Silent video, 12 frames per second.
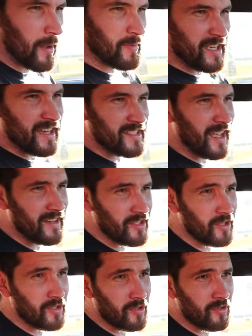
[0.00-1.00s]
Besides that,
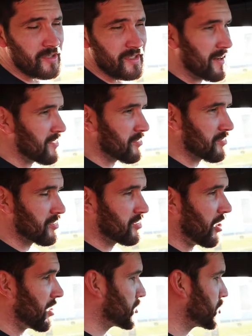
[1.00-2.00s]
it's just your standard
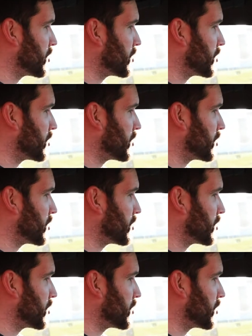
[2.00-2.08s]
Dodge